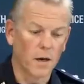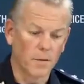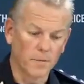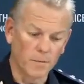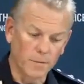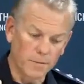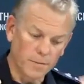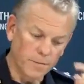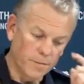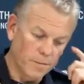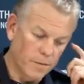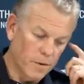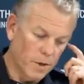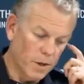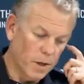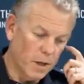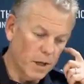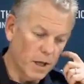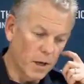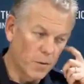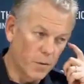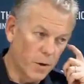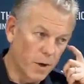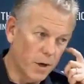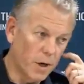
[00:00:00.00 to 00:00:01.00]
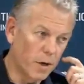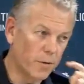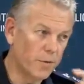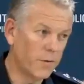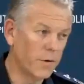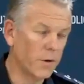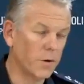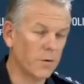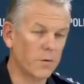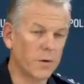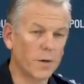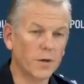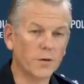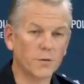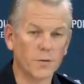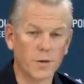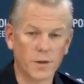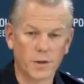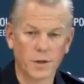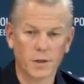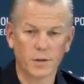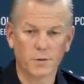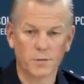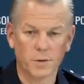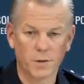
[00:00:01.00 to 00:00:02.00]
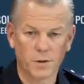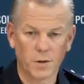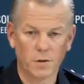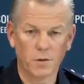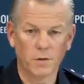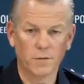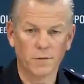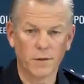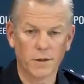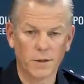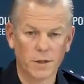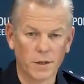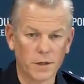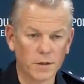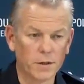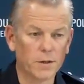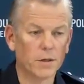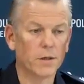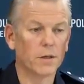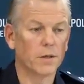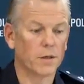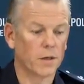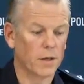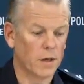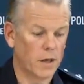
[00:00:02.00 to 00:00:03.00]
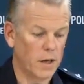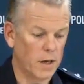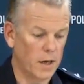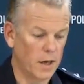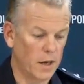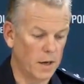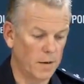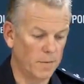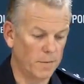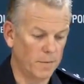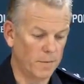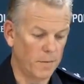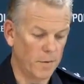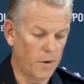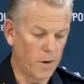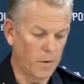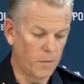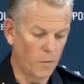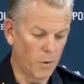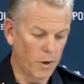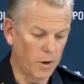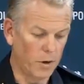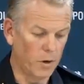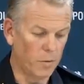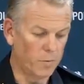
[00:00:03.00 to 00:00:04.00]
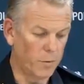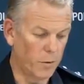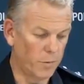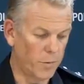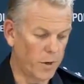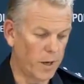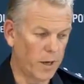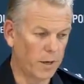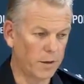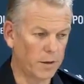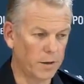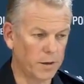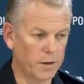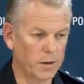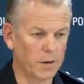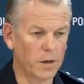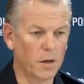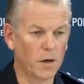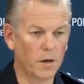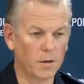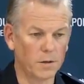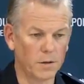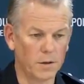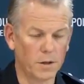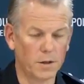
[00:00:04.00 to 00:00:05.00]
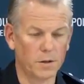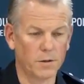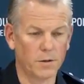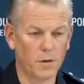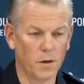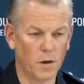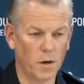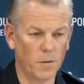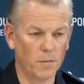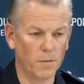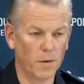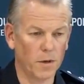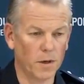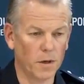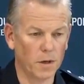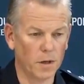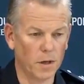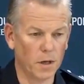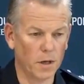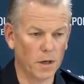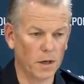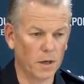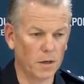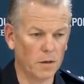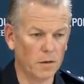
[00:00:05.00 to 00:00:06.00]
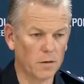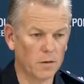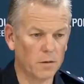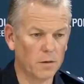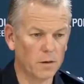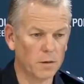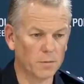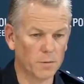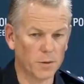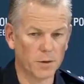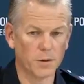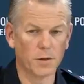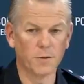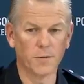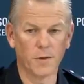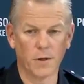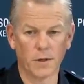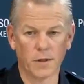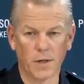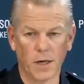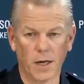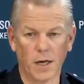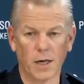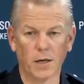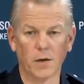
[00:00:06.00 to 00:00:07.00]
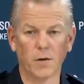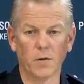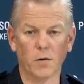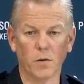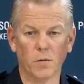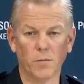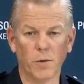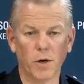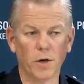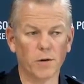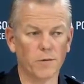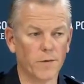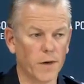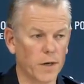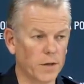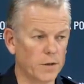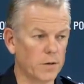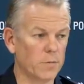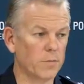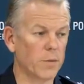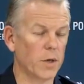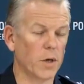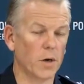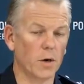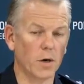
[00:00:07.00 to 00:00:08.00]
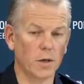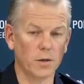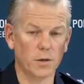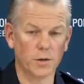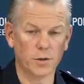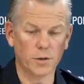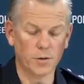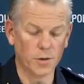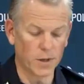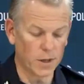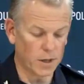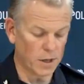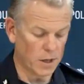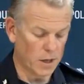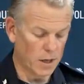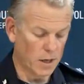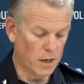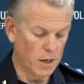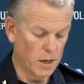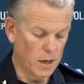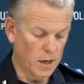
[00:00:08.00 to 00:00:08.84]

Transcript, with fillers: Um, there were no further injuries as a result of this incident. Um, we're not prepared to disclose at this time the specific target or motivation behind the shooting.